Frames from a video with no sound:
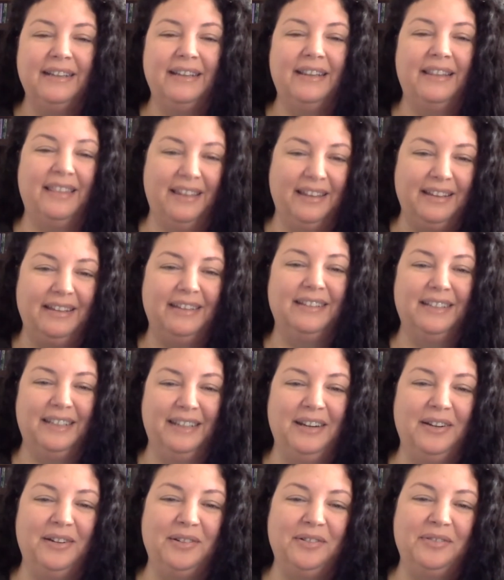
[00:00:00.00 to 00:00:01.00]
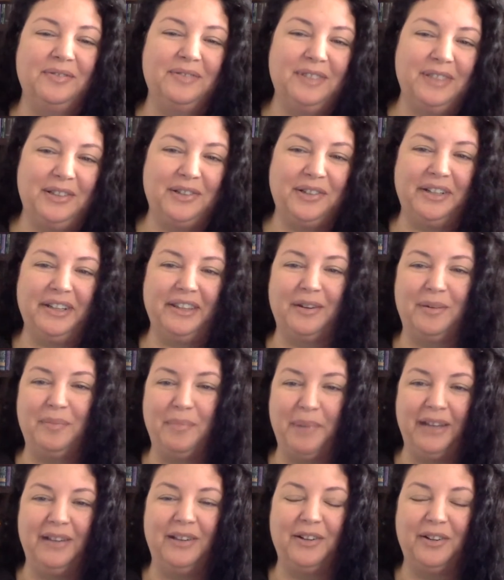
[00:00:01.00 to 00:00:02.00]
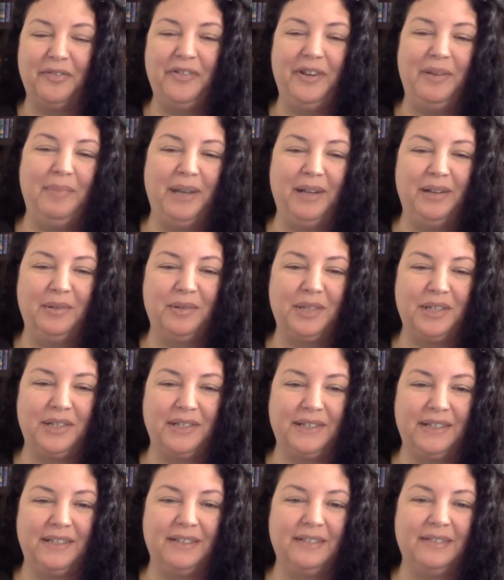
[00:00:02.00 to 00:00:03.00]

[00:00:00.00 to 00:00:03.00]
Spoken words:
that, you're either male or female, which is a